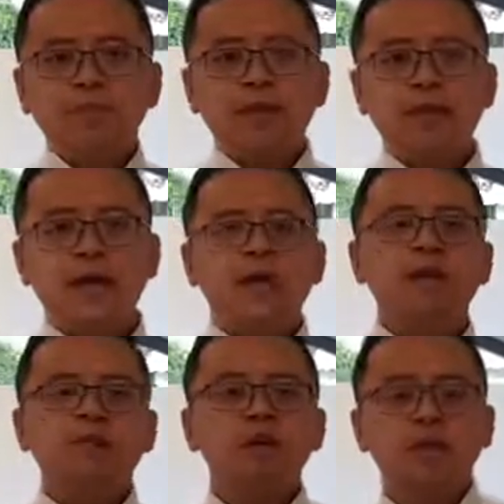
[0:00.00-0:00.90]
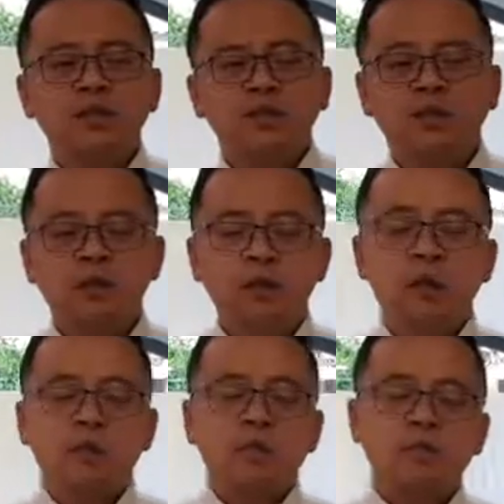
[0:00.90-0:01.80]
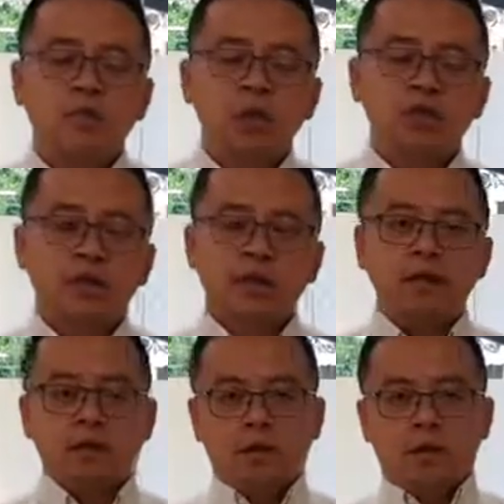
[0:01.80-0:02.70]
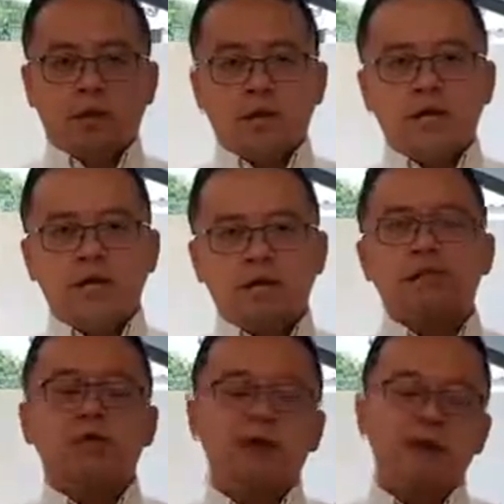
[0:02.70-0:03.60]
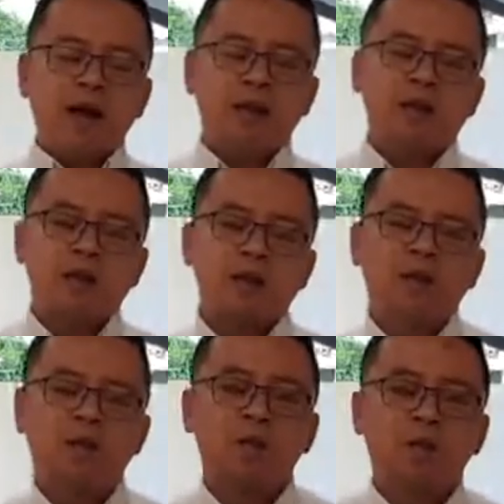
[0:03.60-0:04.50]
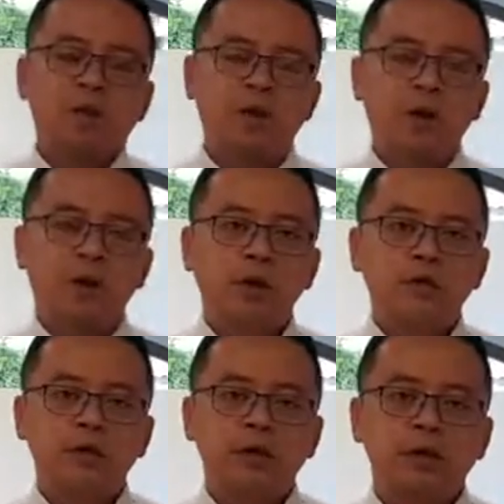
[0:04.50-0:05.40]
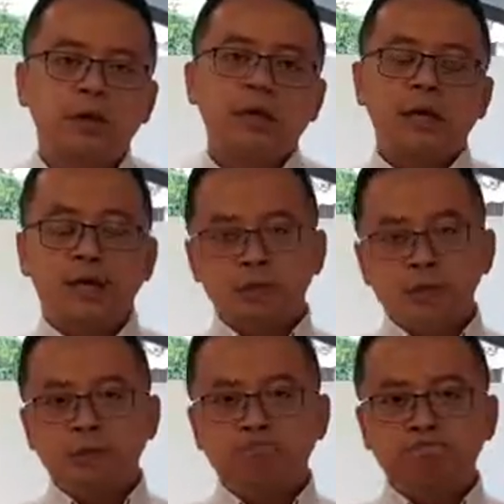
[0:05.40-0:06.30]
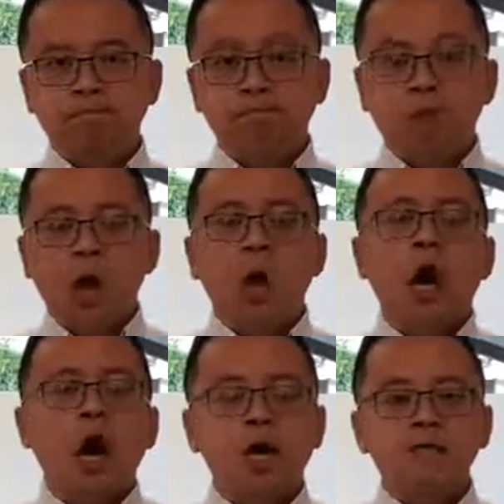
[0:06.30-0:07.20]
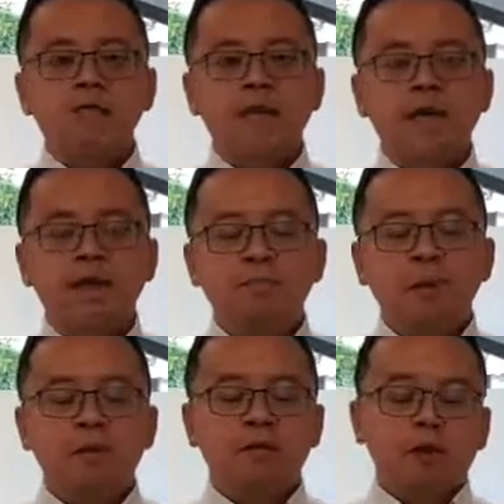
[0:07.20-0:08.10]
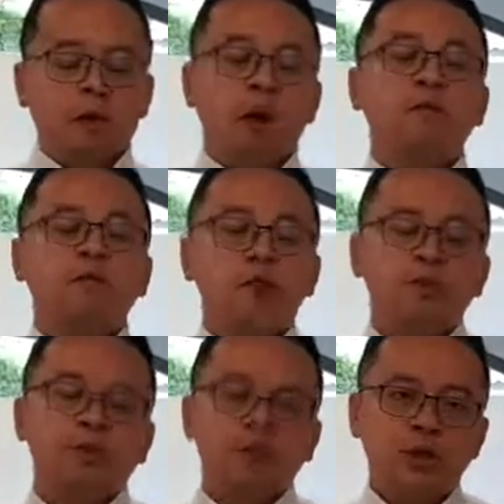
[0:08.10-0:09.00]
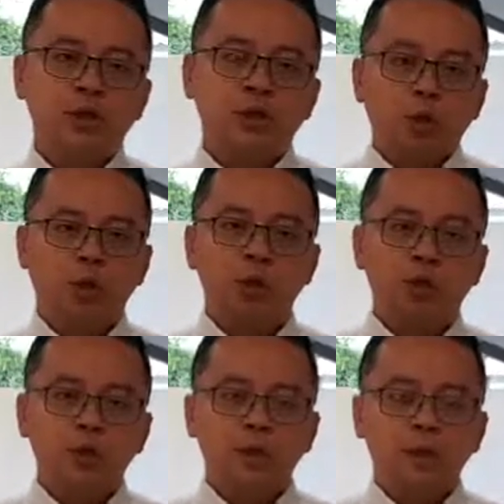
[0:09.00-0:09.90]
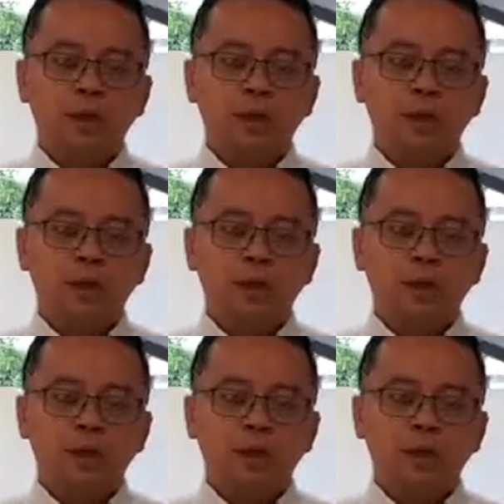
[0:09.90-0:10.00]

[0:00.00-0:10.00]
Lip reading: thank you very much for watching this Spanish portfolio bond edition. Hopefully I've been of use to all of you.